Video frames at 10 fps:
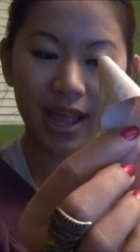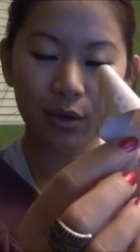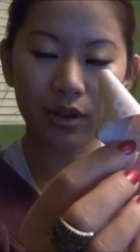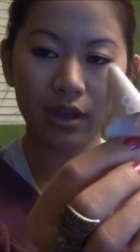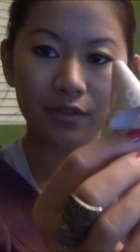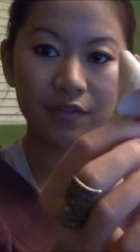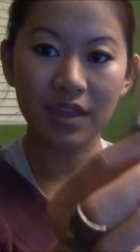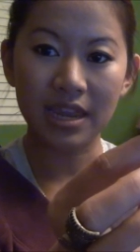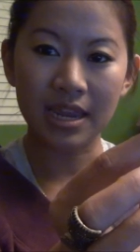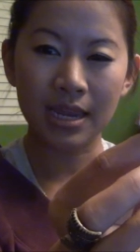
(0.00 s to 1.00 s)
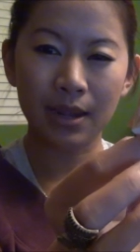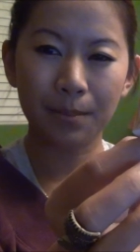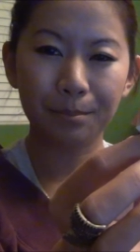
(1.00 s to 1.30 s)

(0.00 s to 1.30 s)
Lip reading: out of the